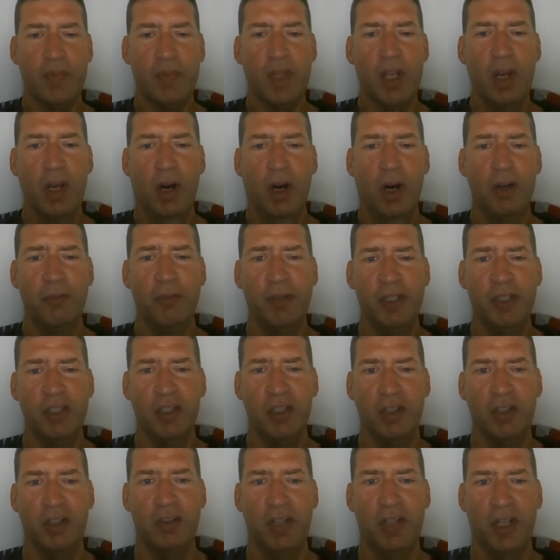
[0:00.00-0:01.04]

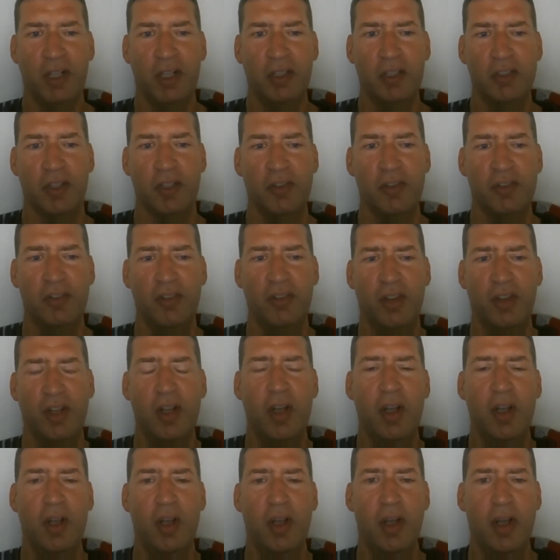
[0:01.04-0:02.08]
artificial intelligence
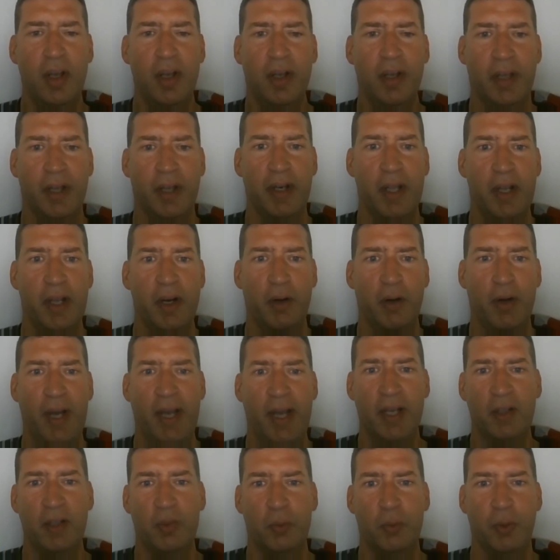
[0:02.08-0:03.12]
can
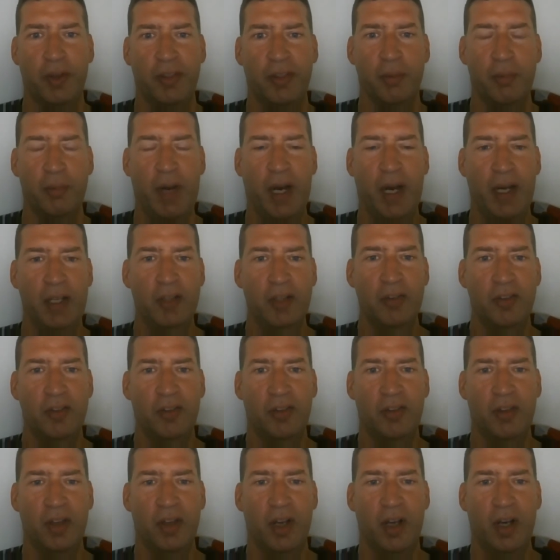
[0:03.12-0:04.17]
interact with the
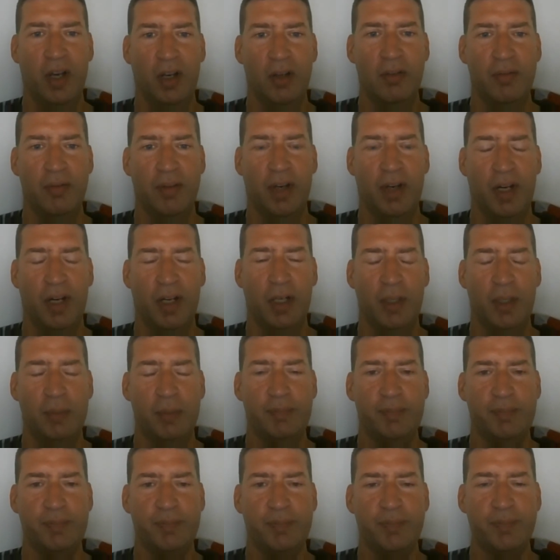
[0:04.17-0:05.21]
minds of, uh,
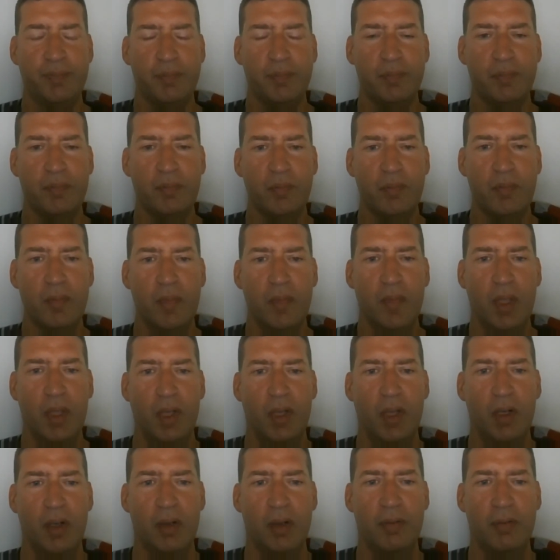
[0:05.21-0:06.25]

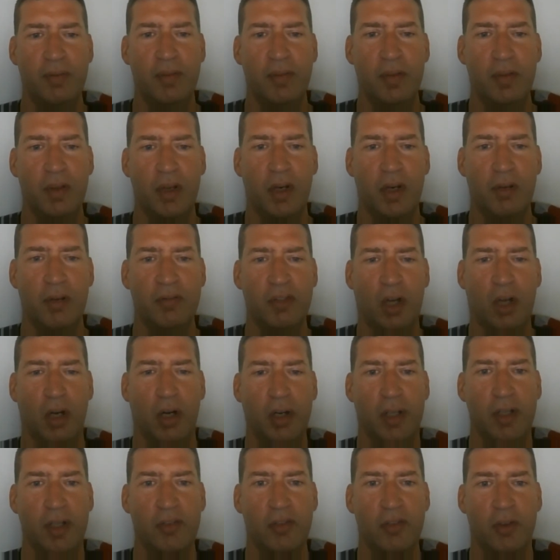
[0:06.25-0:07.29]
of, of,
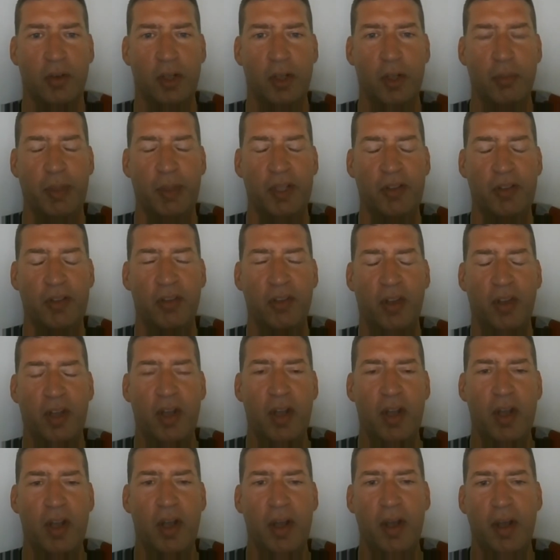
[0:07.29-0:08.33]
targets or humans
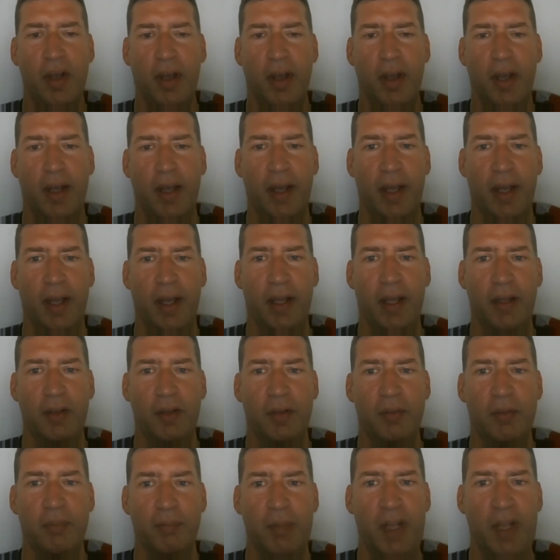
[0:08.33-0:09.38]

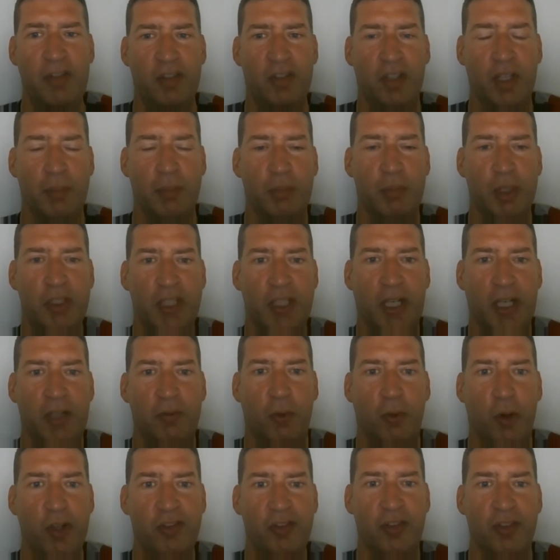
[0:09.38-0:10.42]
and basically project
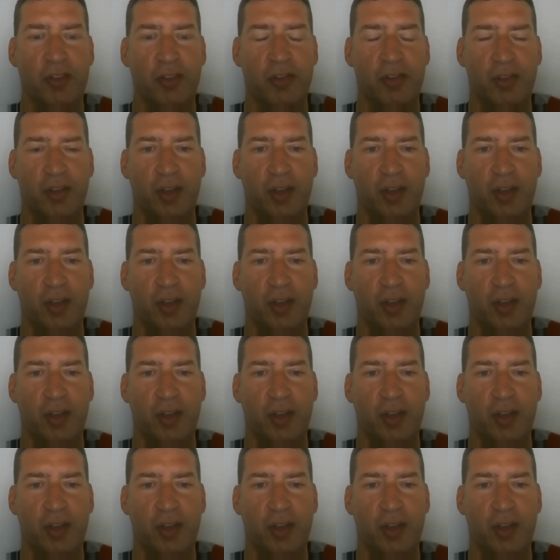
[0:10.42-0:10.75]
voices